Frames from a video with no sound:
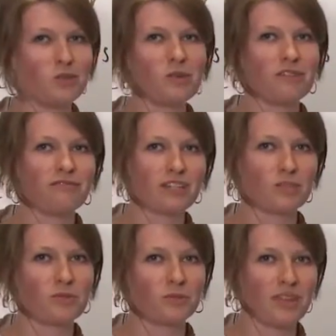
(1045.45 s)
You want to have
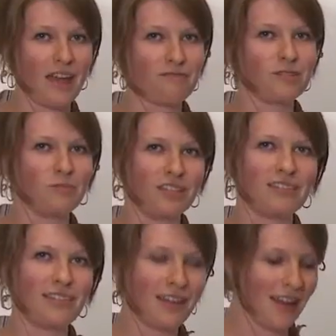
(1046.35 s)
vegetables with every meal
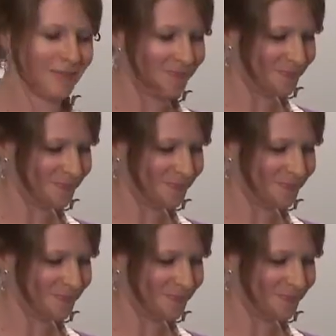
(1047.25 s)
of the day.